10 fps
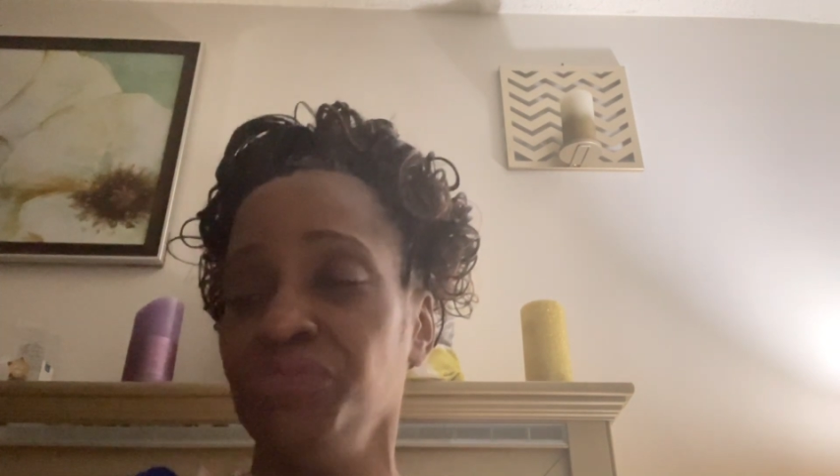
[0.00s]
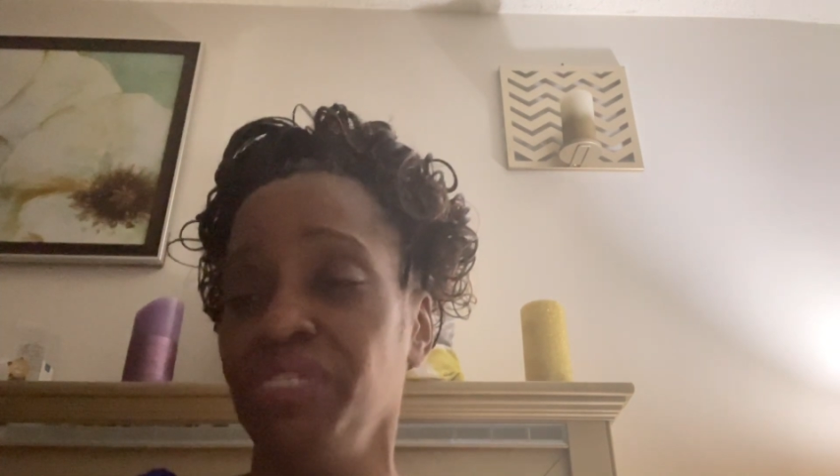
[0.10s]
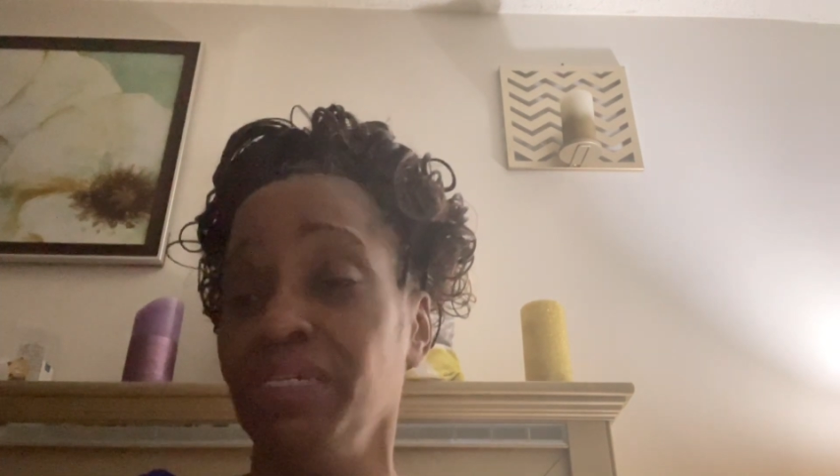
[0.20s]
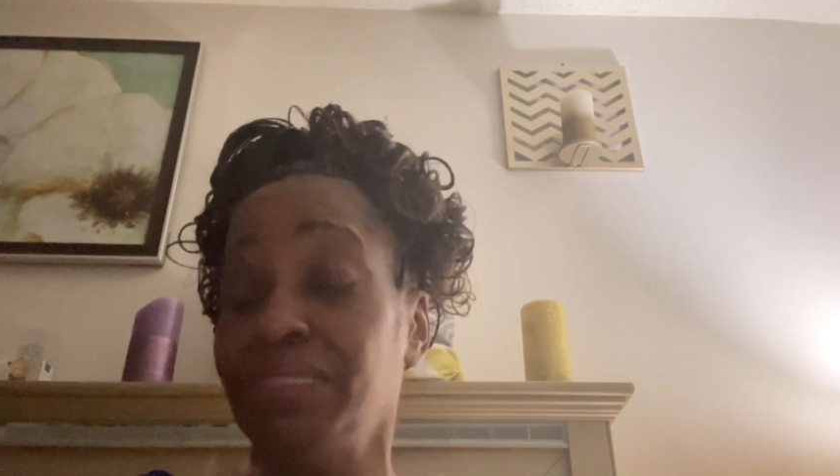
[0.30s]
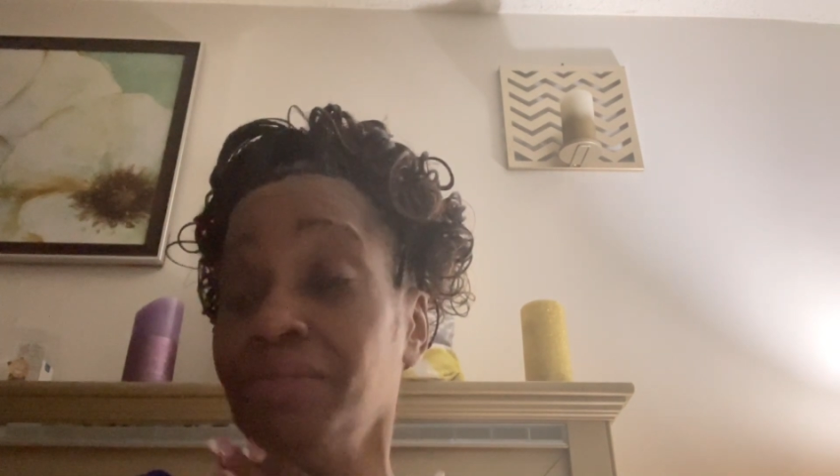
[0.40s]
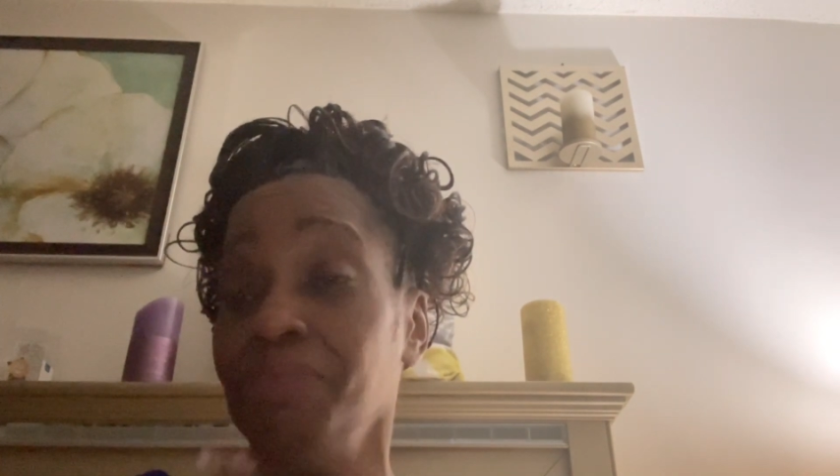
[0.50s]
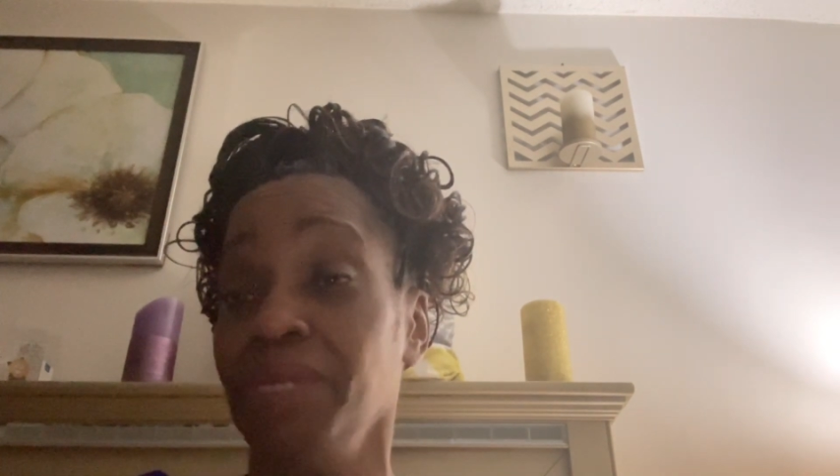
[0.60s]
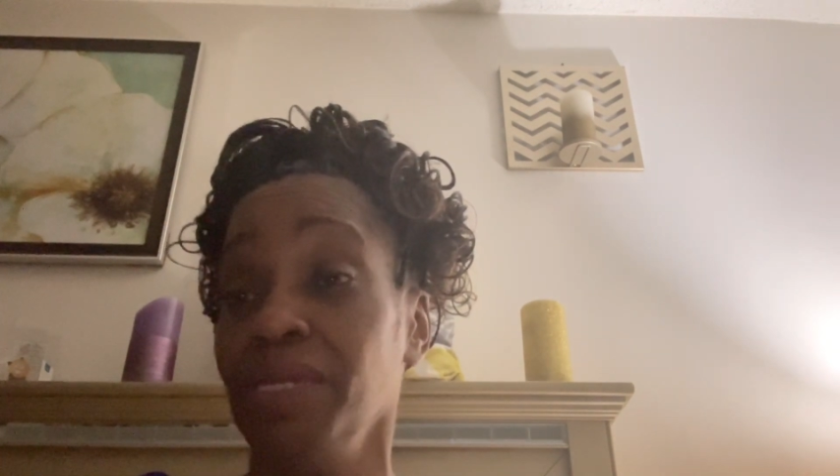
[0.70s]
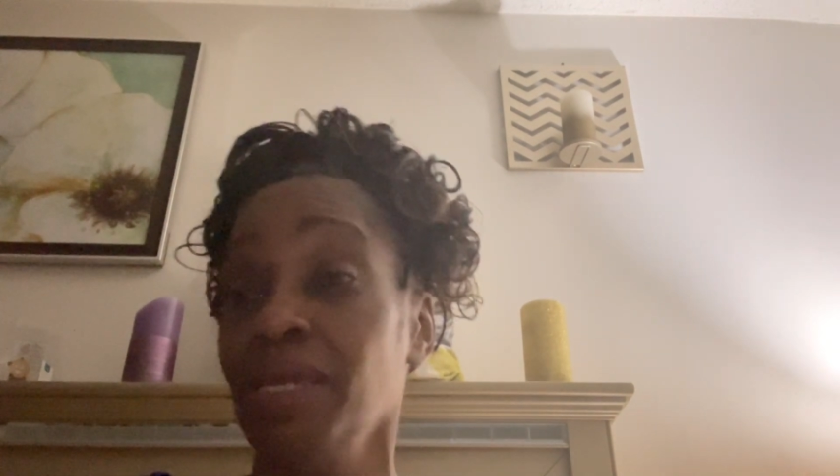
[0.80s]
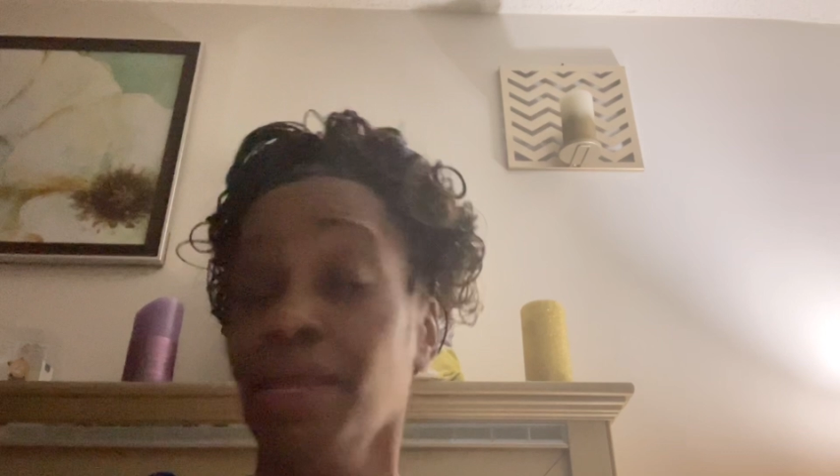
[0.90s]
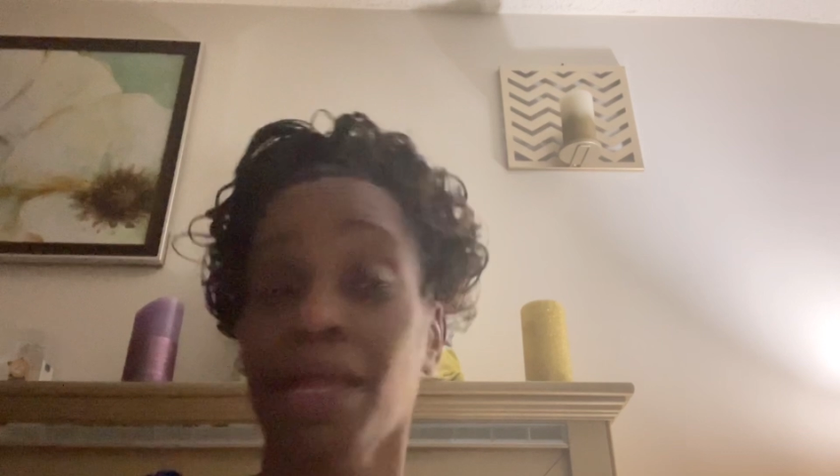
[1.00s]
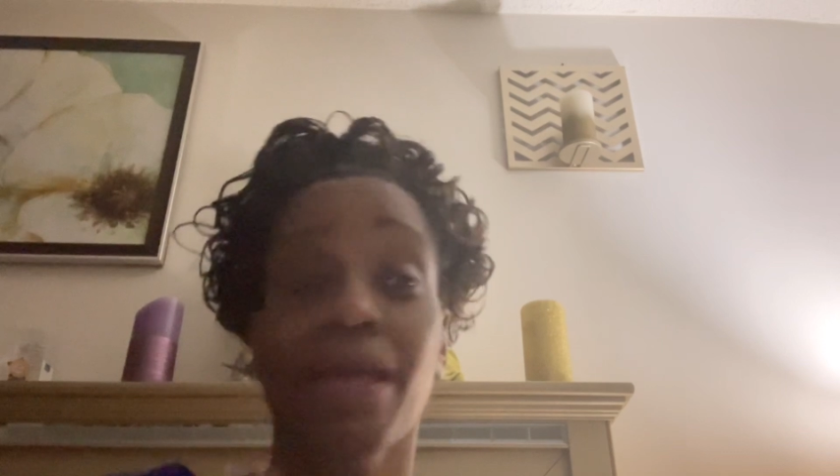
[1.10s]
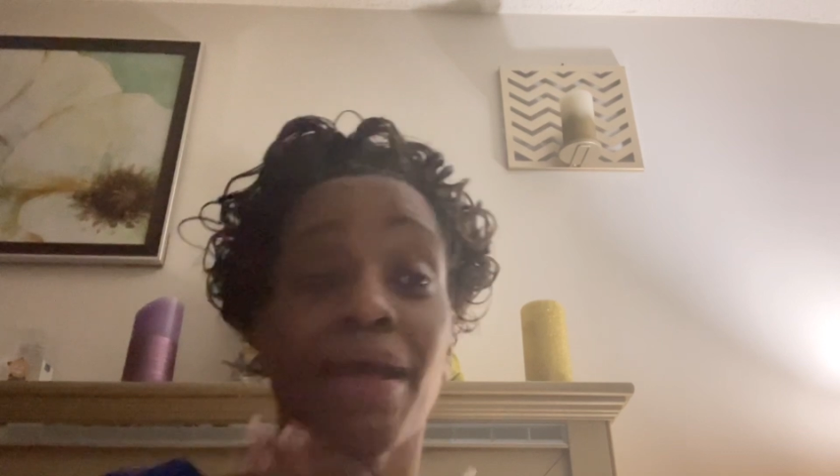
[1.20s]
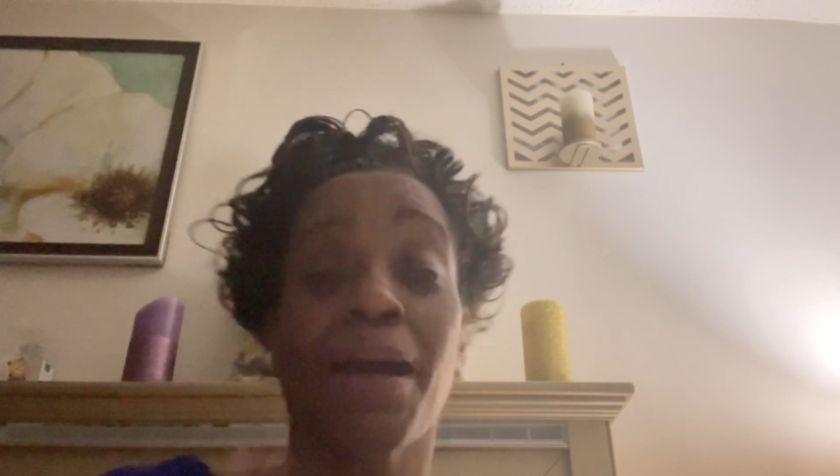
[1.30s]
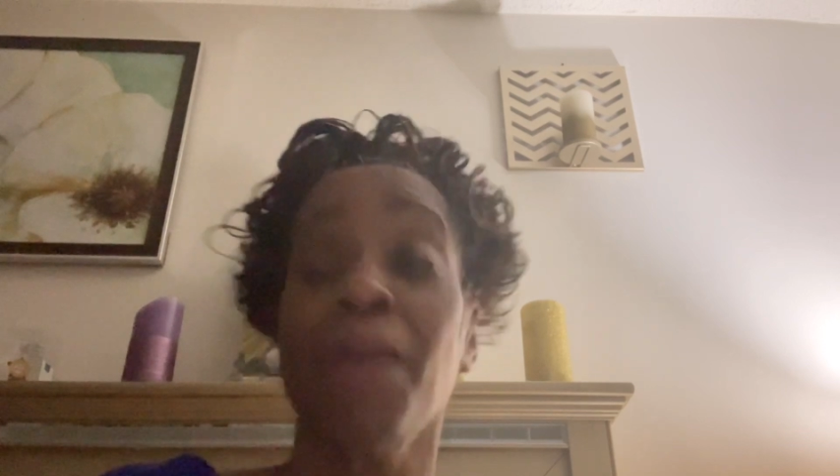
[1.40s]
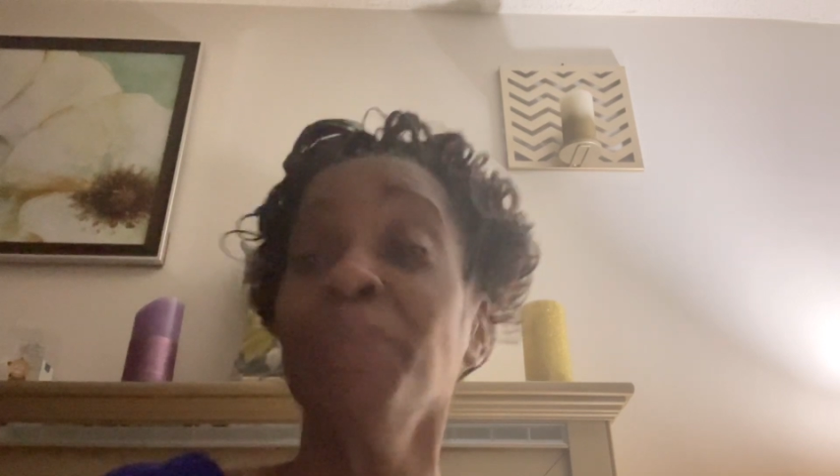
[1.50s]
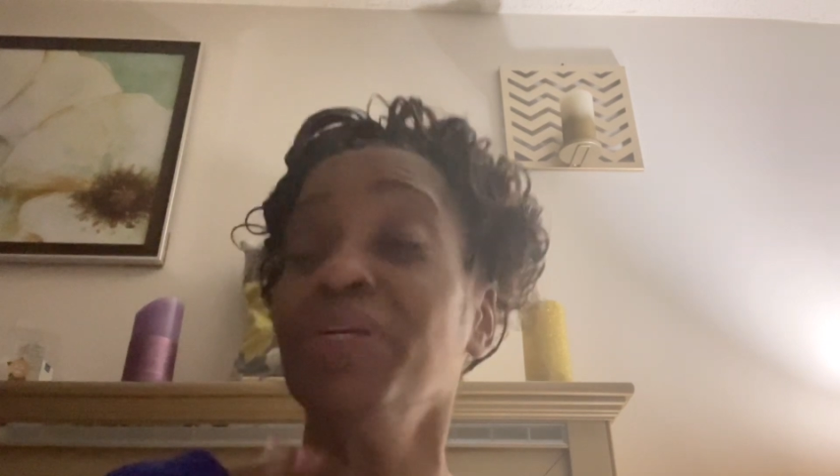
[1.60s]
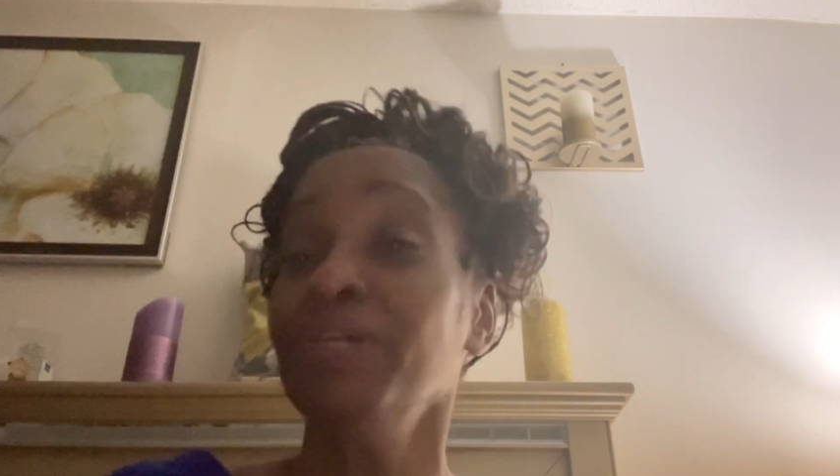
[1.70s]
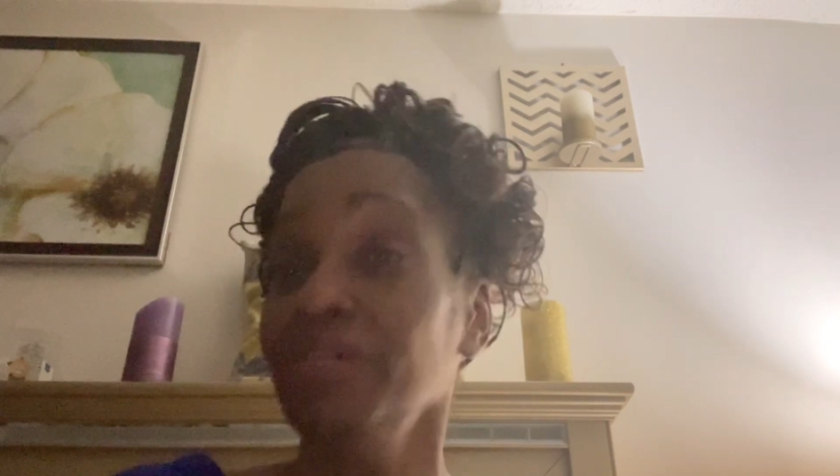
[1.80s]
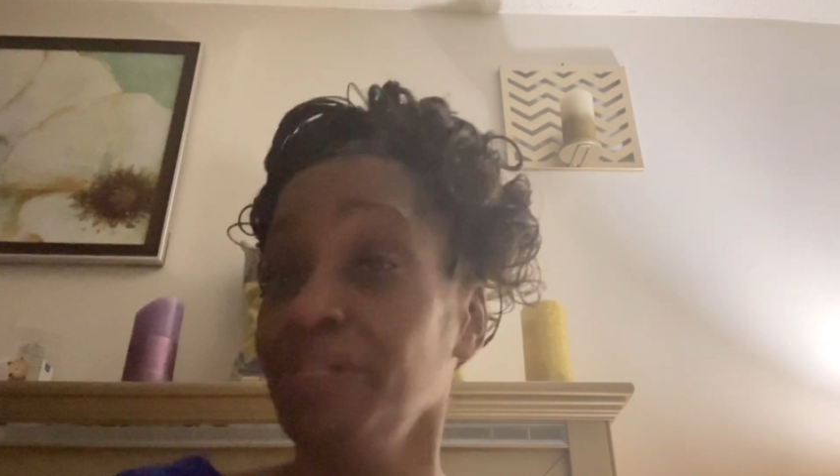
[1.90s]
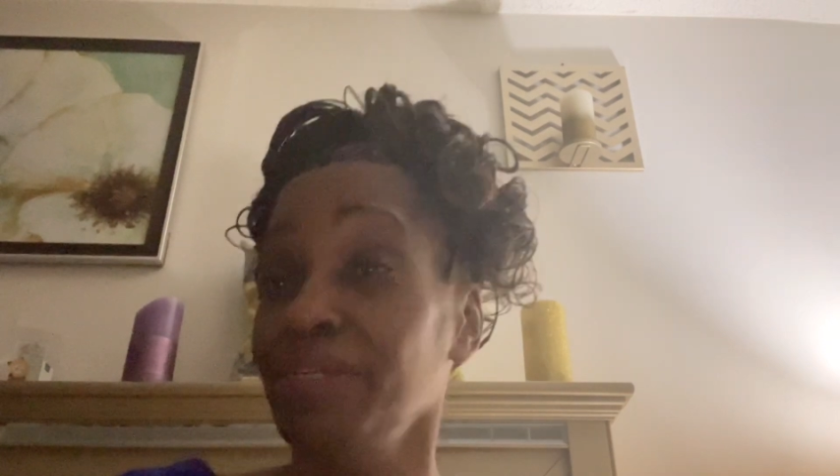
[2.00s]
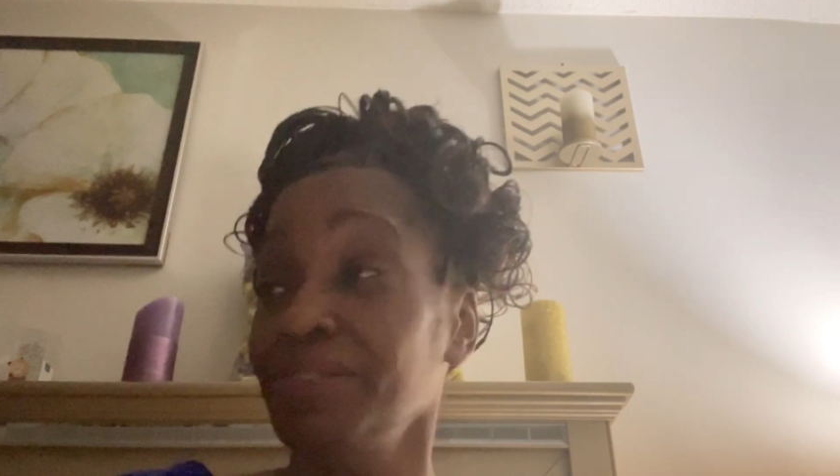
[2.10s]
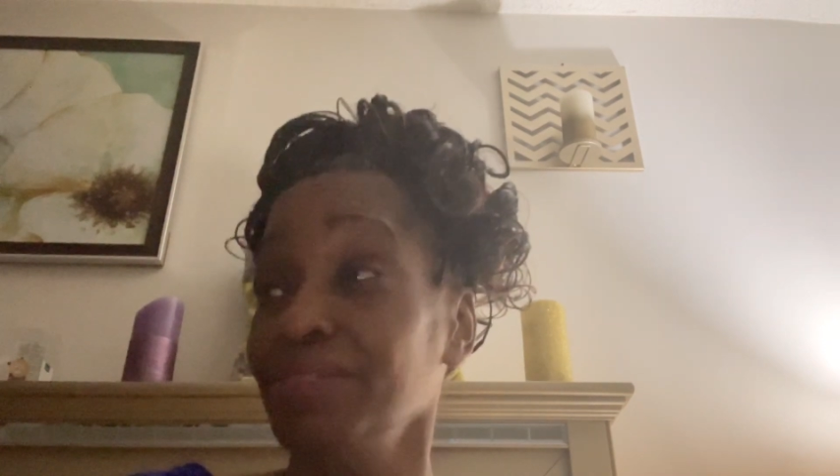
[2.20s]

did to me, I'm good.